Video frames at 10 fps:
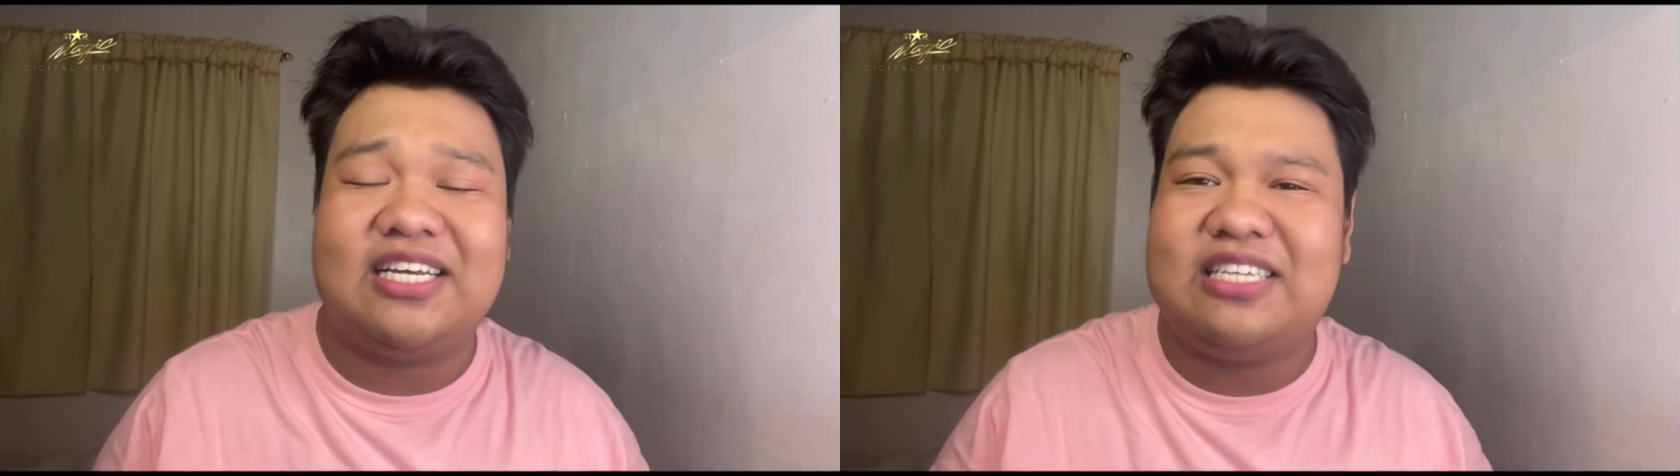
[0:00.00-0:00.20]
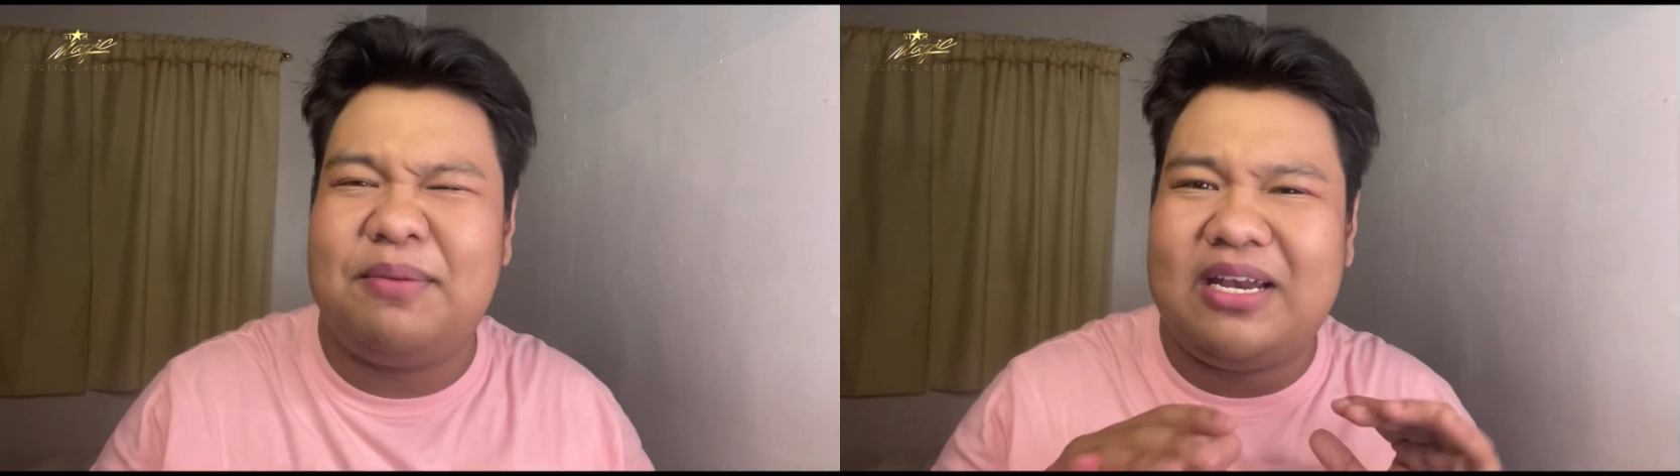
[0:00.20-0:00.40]

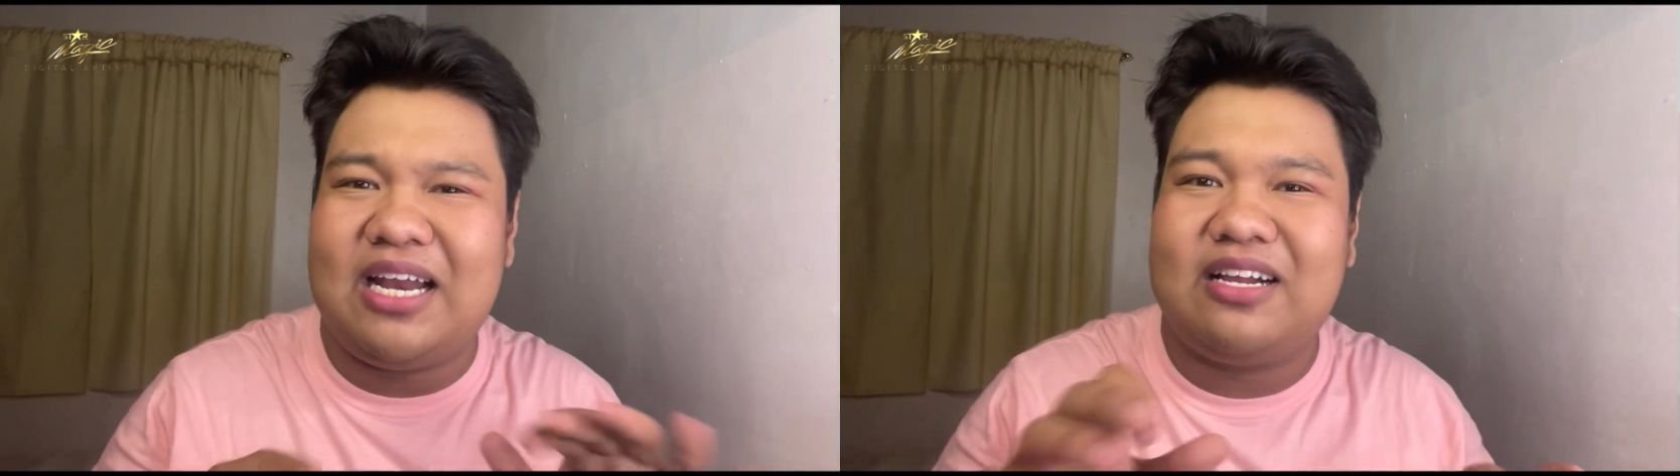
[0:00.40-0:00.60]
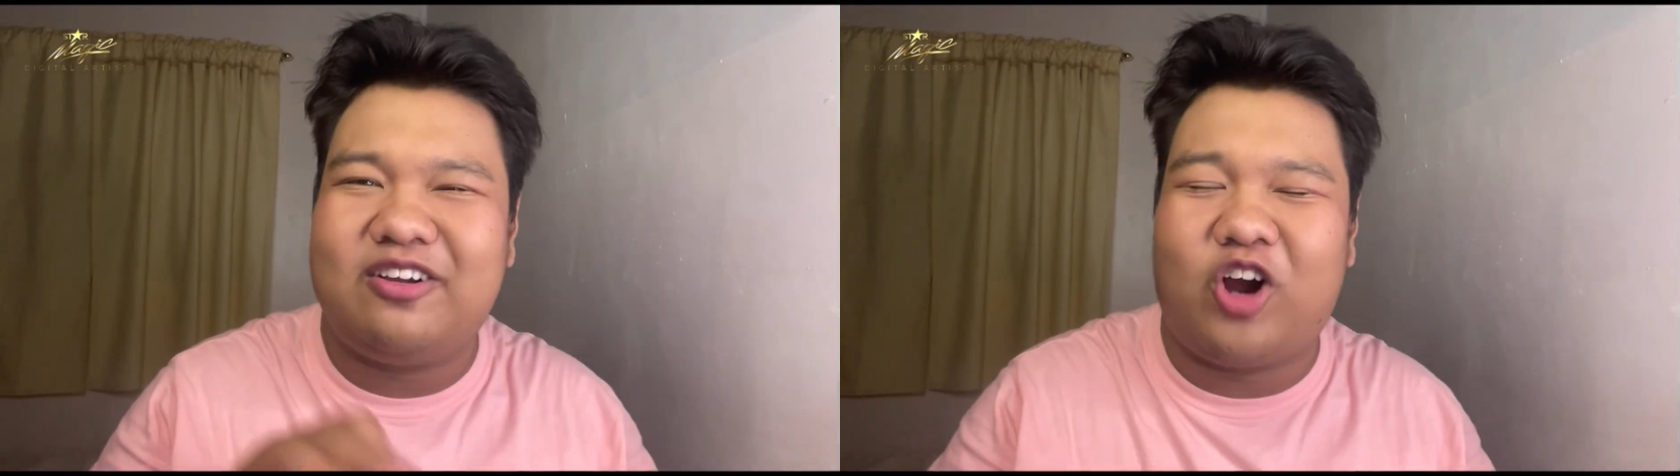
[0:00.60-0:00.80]
Kasi may
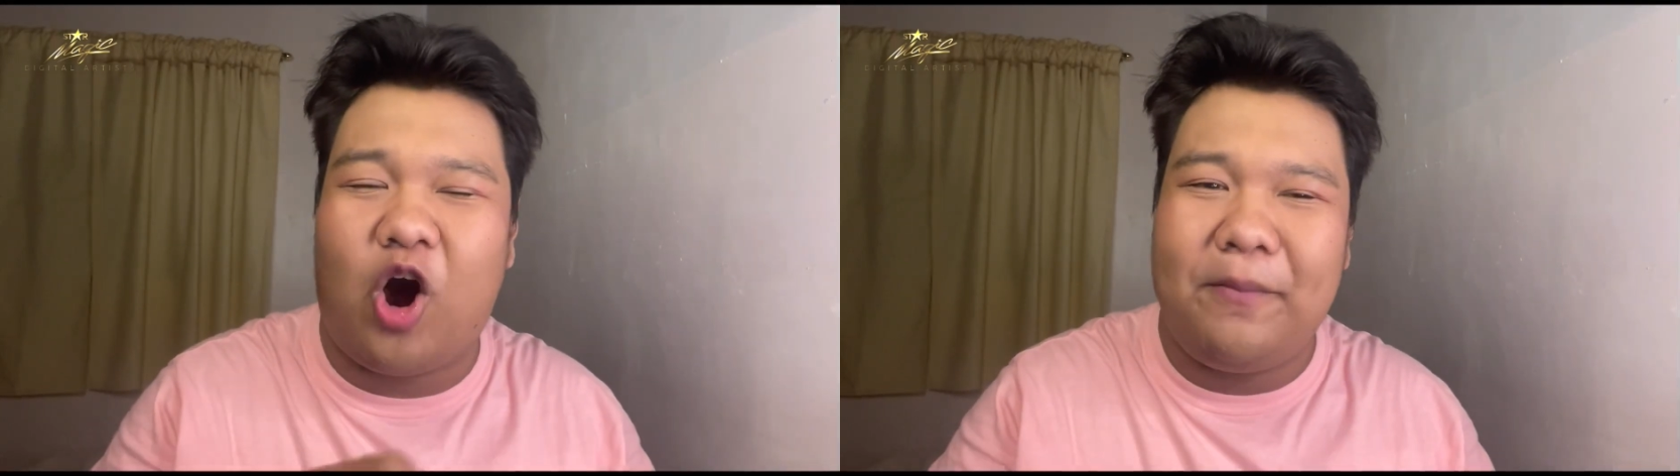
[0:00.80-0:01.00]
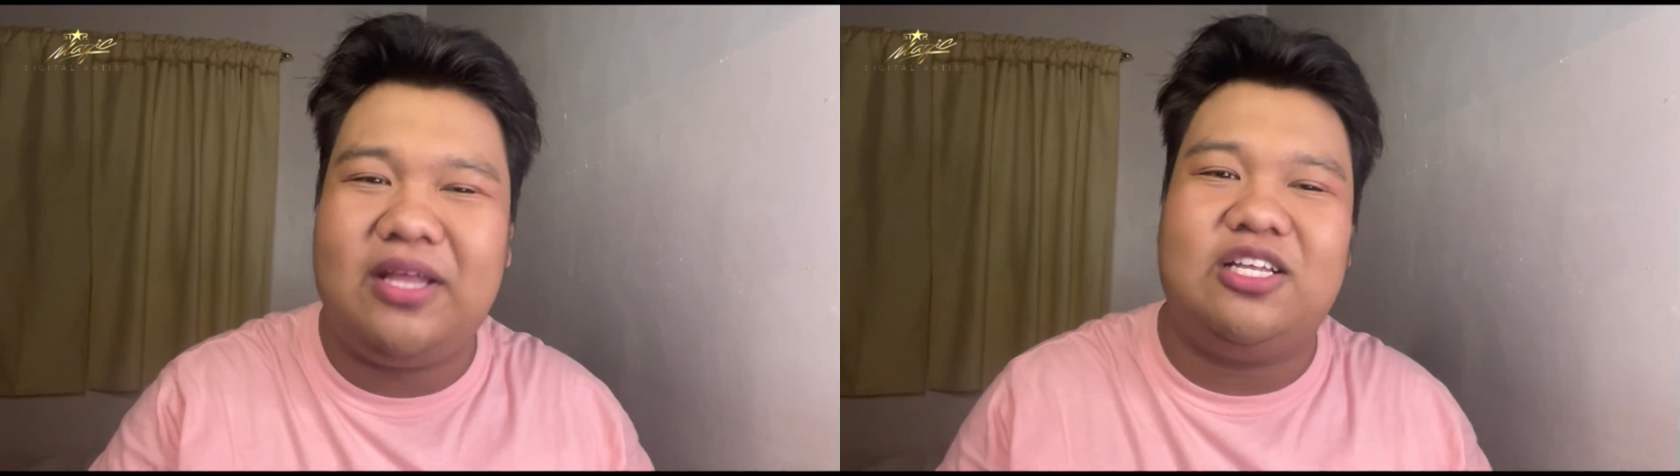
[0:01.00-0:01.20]

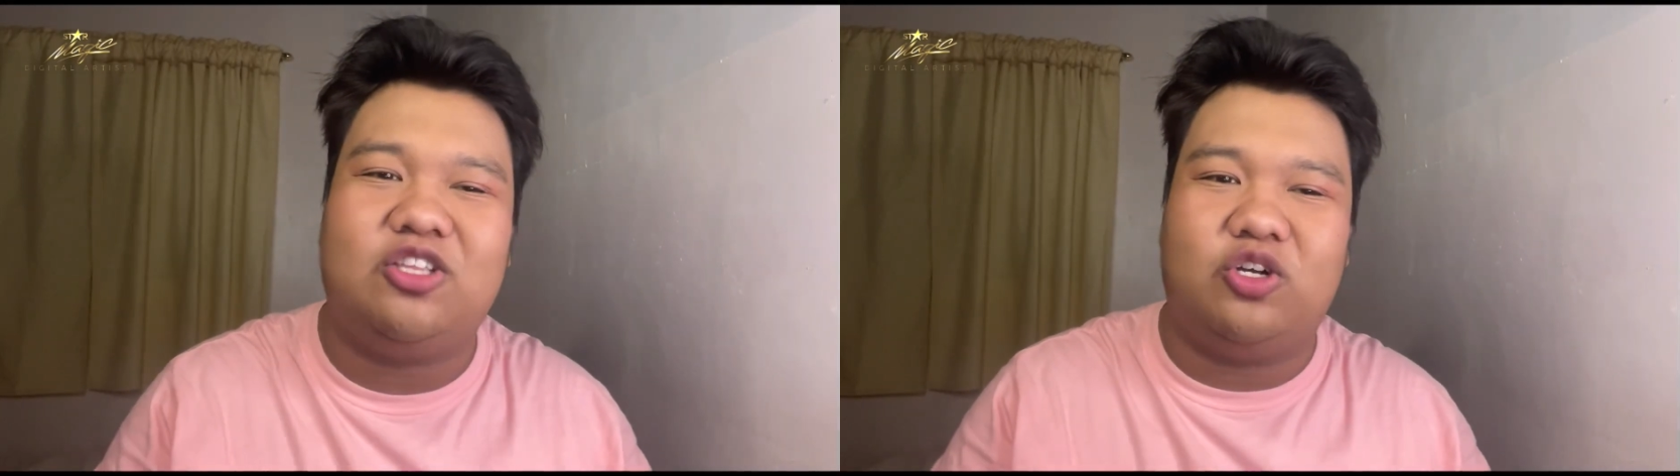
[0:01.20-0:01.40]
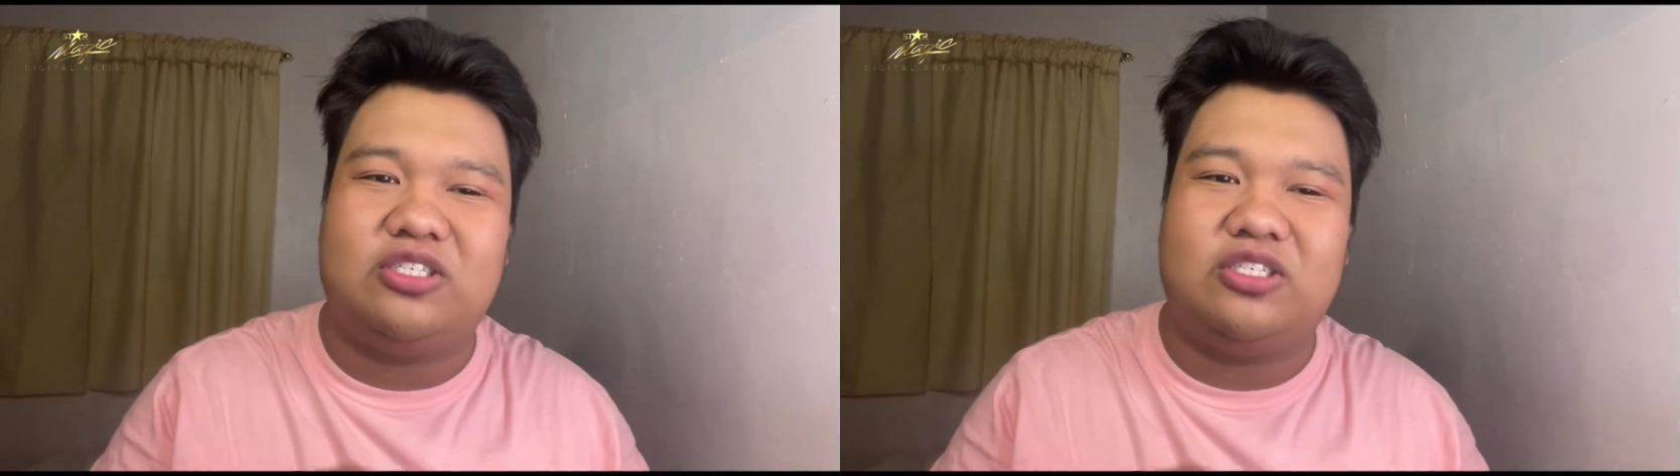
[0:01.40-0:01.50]
nag-comment ito